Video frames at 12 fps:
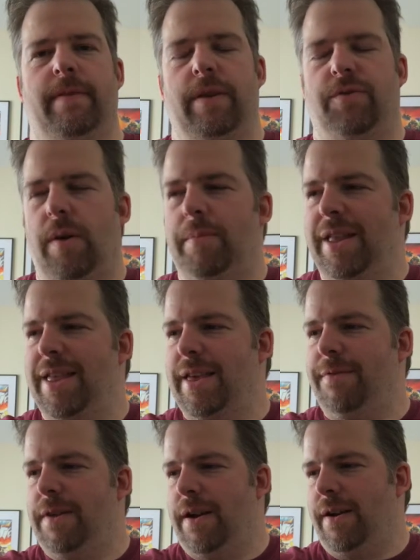The trouble is,
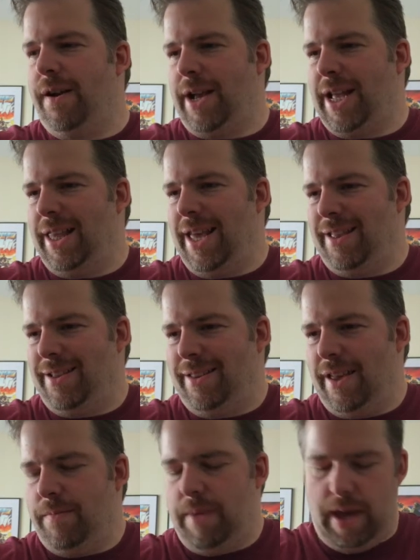if you're a collector
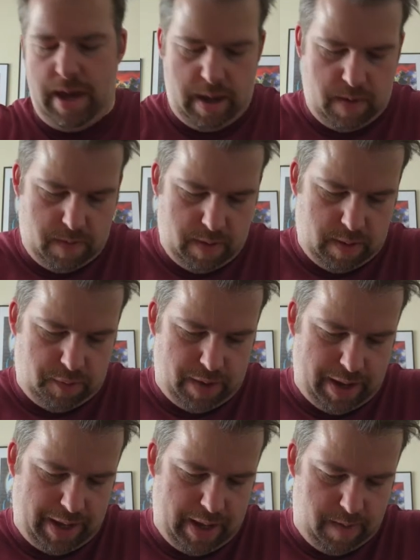like me and you want to
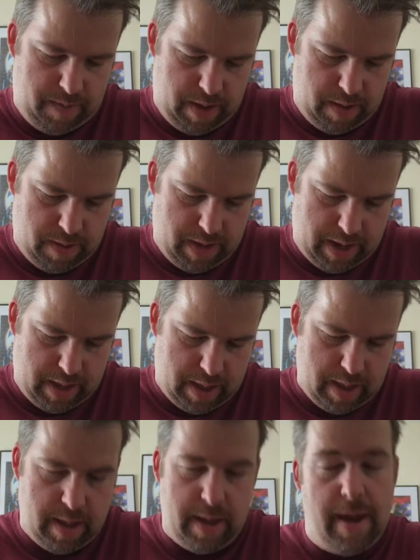try and keep these
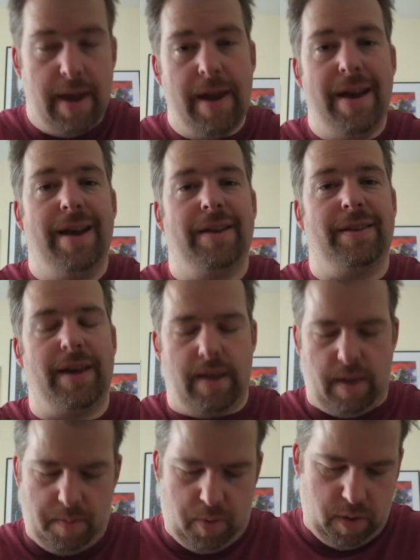things as
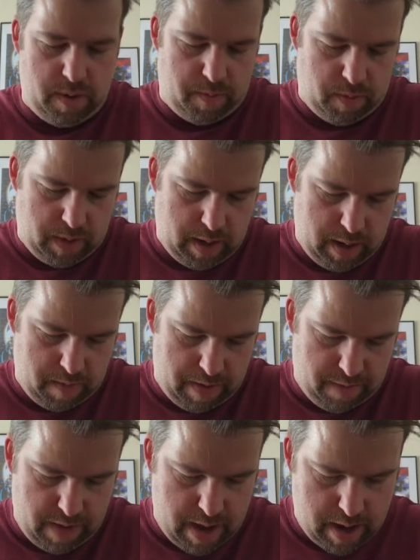nice as possible, you need to
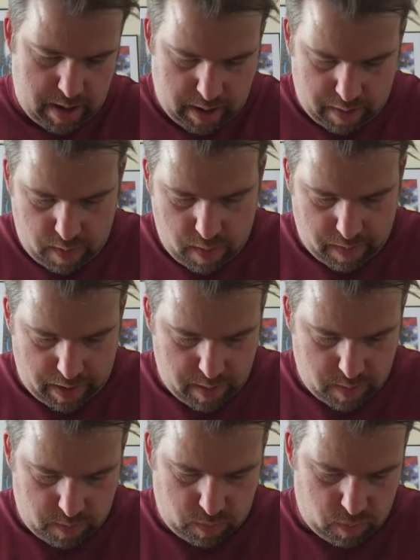be very careful. Alright,
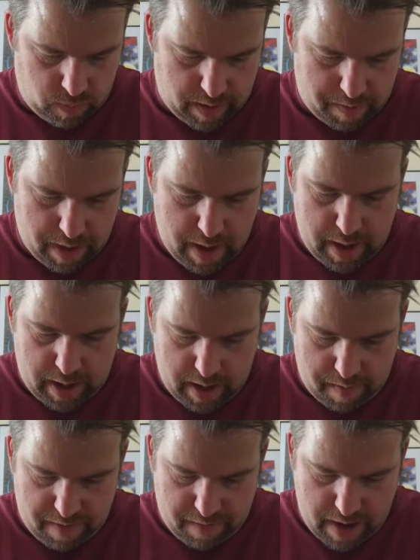it's on two lips. You
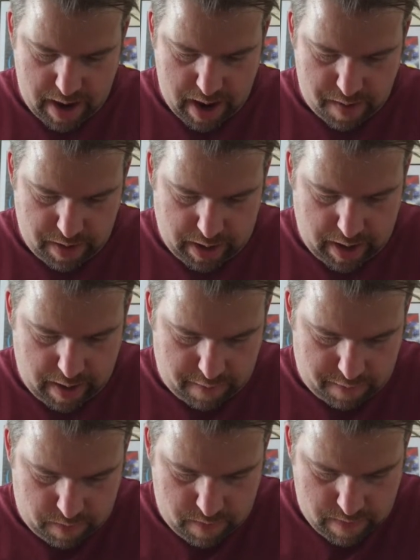need to be very
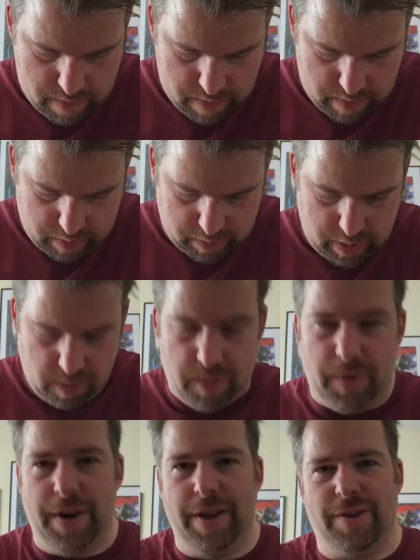careful, because I
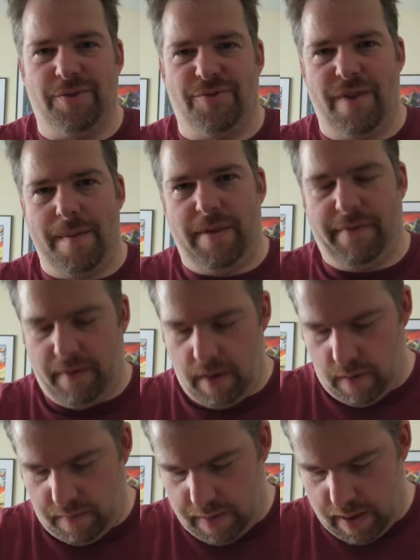don't want to just rip the
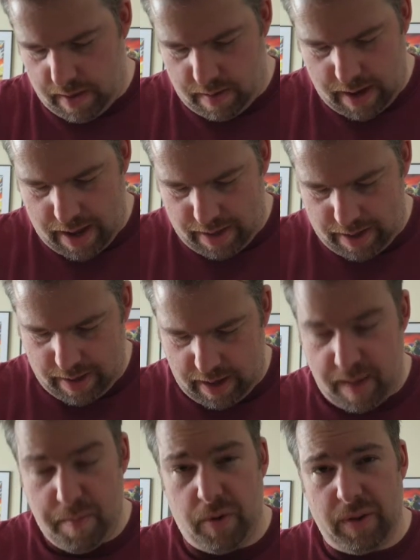front off this. I like to
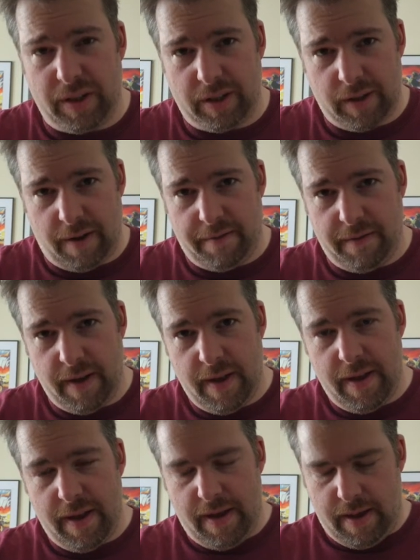keep all this stuff.
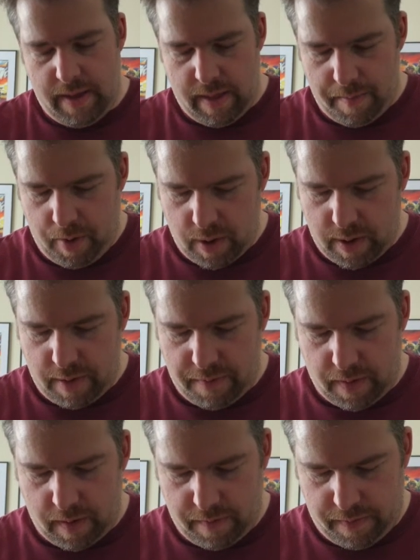The boxes
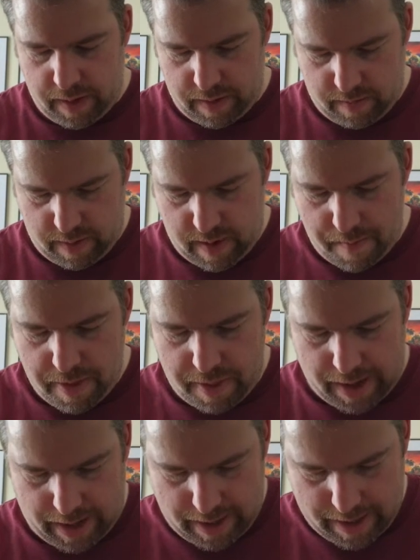for some
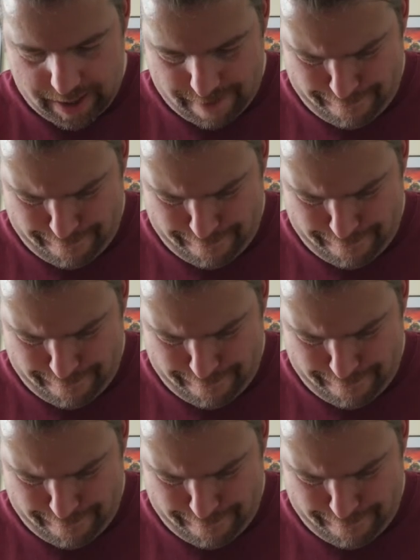things,